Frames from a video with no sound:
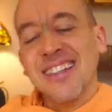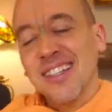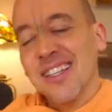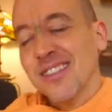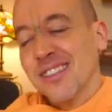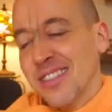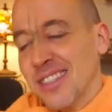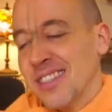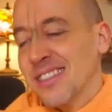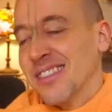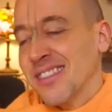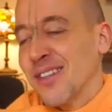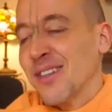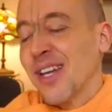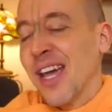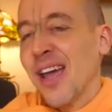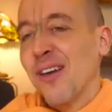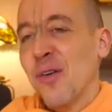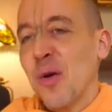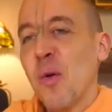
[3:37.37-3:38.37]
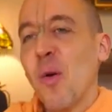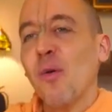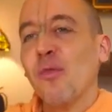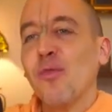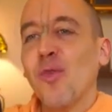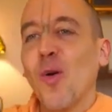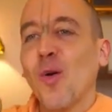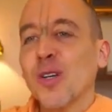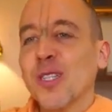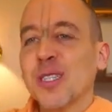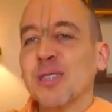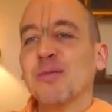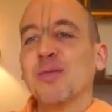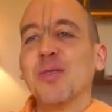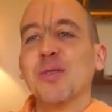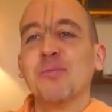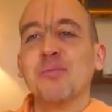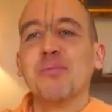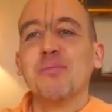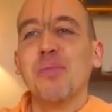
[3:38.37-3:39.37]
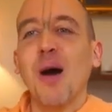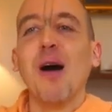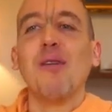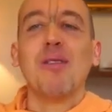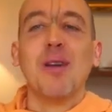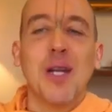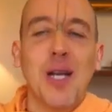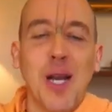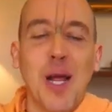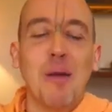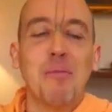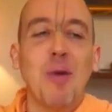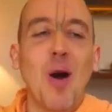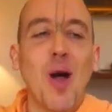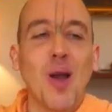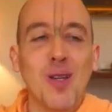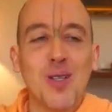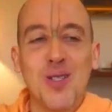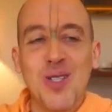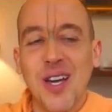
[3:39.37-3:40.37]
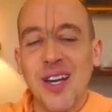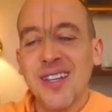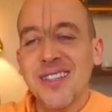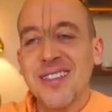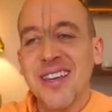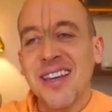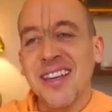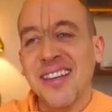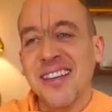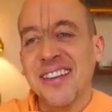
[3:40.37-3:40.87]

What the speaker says: Okay, we won't force him to publicly apologize.